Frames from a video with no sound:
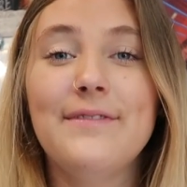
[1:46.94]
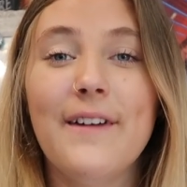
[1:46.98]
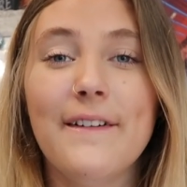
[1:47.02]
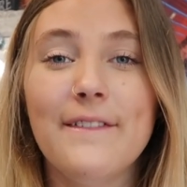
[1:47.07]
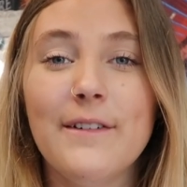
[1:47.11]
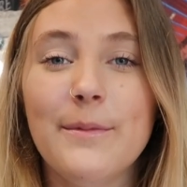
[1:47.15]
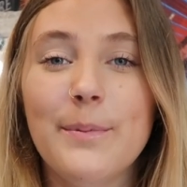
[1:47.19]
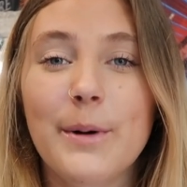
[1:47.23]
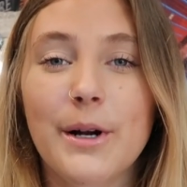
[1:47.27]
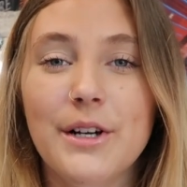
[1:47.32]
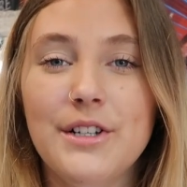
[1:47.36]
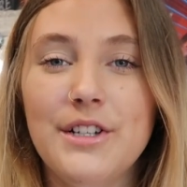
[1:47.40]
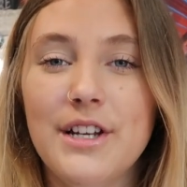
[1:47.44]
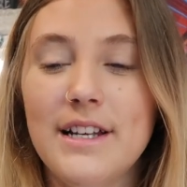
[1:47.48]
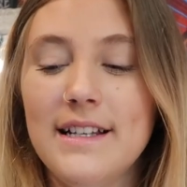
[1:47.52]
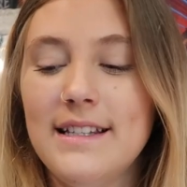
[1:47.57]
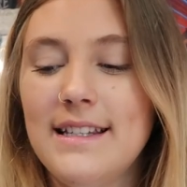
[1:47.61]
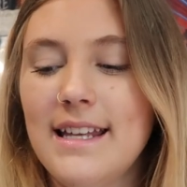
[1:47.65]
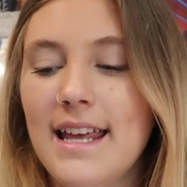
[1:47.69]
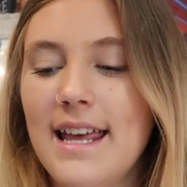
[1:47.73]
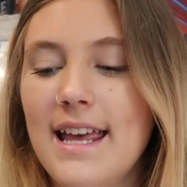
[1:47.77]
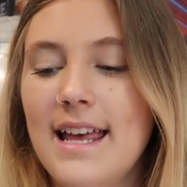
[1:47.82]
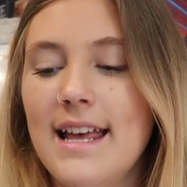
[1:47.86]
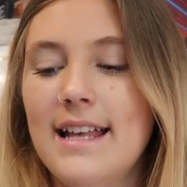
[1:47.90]
favorite
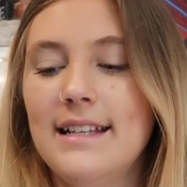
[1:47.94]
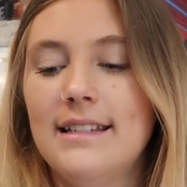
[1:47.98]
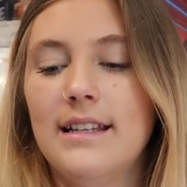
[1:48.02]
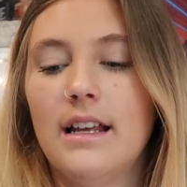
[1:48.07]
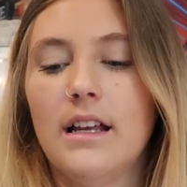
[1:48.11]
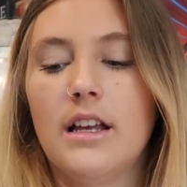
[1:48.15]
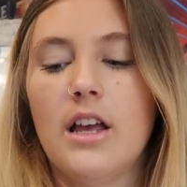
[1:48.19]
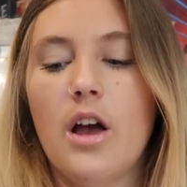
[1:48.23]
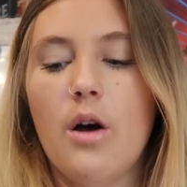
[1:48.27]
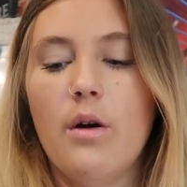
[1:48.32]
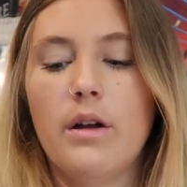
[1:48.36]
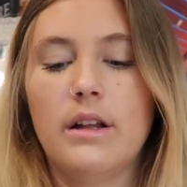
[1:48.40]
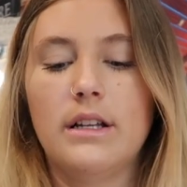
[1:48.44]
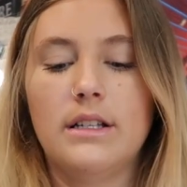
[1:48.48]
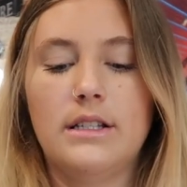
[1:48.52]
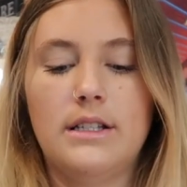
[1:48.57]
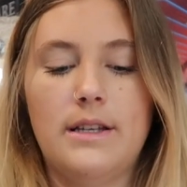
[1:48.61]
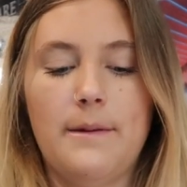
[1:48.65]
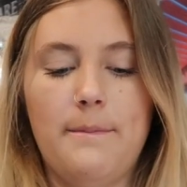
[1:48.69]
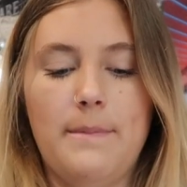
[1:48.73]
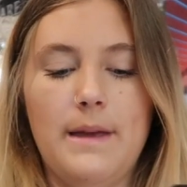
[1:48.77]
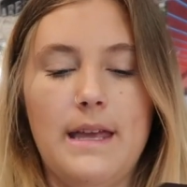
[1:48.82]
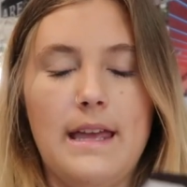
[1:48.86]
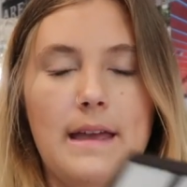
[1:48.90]
purchase is going
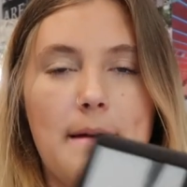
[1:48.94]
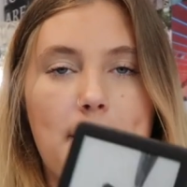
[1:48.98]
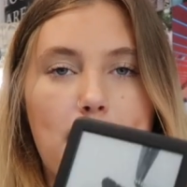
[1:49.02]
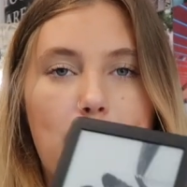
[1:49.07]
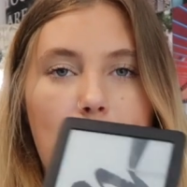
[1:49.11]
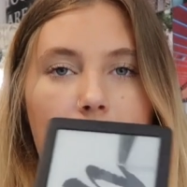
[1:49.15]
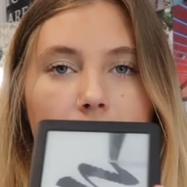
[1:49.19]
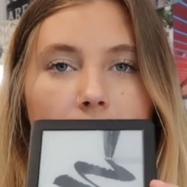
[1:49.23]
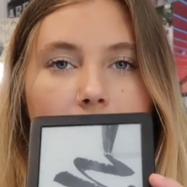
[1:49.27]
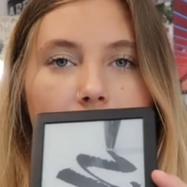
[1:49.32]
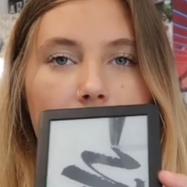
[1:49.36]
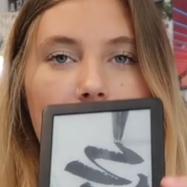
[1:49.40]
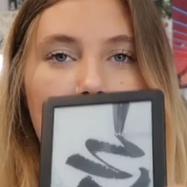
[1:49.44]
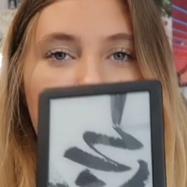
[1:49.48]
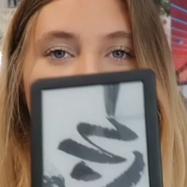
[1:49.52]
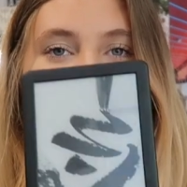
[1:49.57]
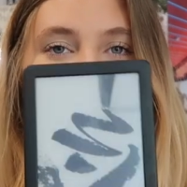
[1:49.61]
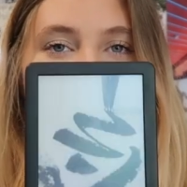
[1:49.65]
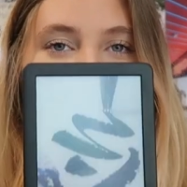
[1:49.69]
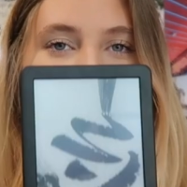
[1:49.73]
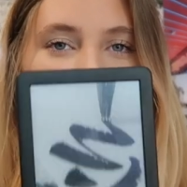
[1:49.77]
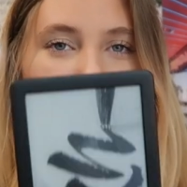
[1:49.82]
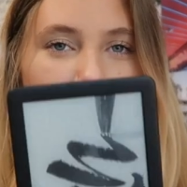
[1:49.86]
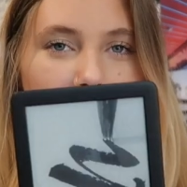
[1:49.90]
to be my
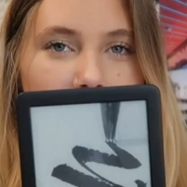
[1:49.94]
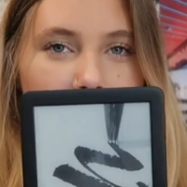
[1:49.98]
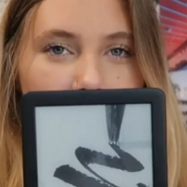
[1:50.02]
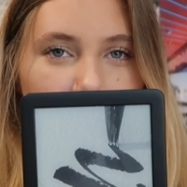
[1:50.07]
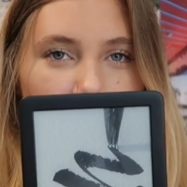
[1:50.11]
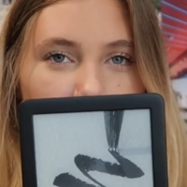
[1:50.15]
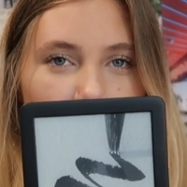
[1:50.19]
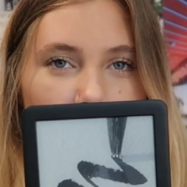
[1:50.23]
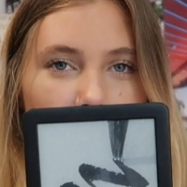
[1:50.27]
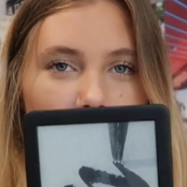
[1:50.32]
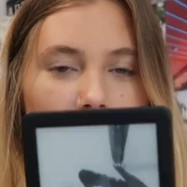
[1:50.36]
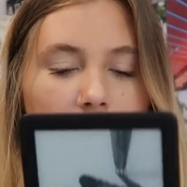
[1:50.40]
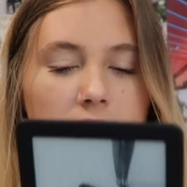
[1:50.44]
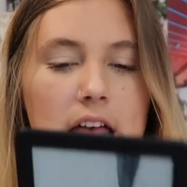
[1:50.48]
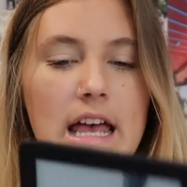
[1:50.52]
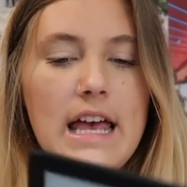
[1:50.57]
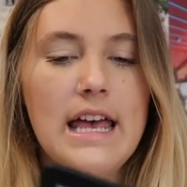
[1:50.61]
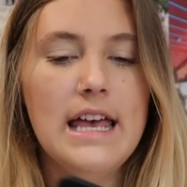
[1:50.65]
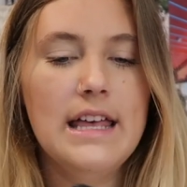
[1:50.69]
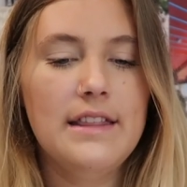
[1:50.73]
Kindle.